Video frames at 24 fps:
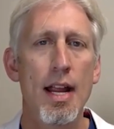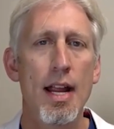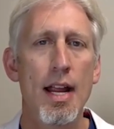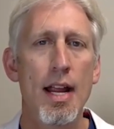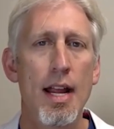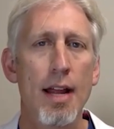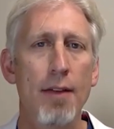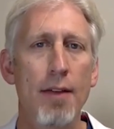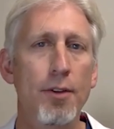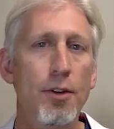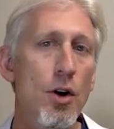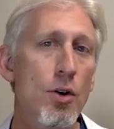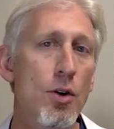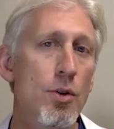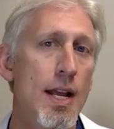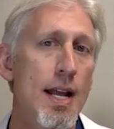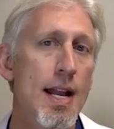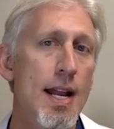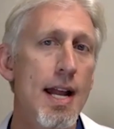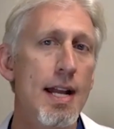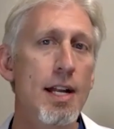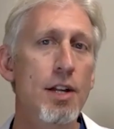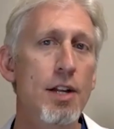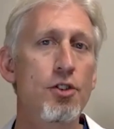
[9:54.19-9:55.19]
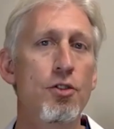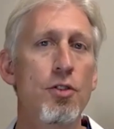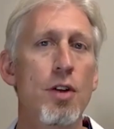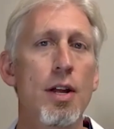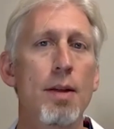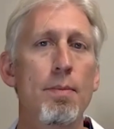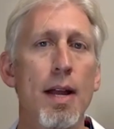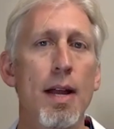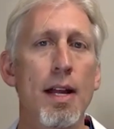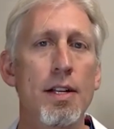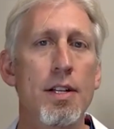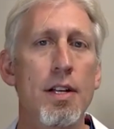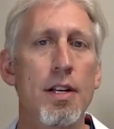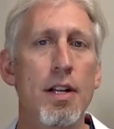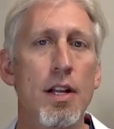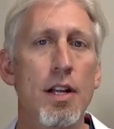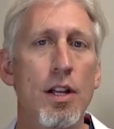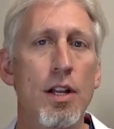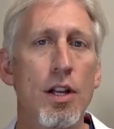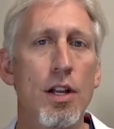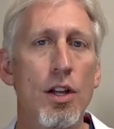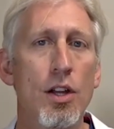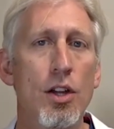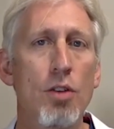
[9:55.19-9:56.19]
If you don't get any treatment,
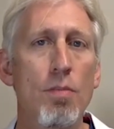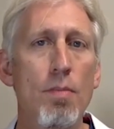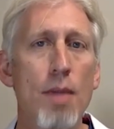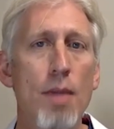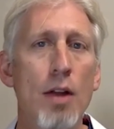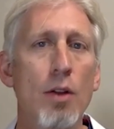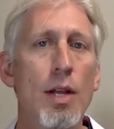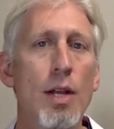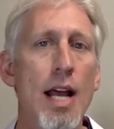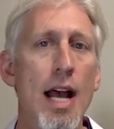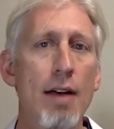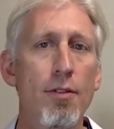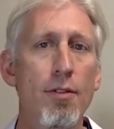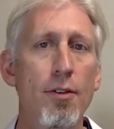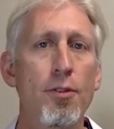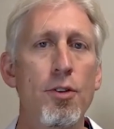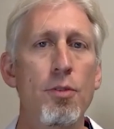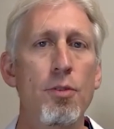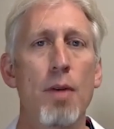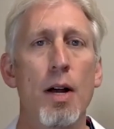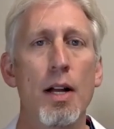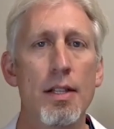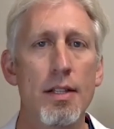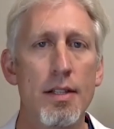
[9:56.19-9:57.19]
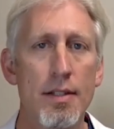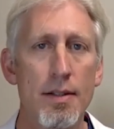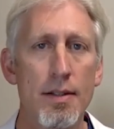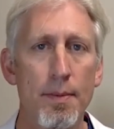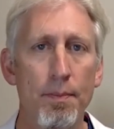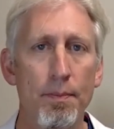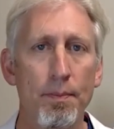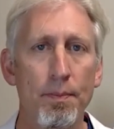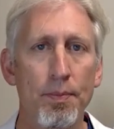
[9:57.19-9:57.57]
you may only have a few months.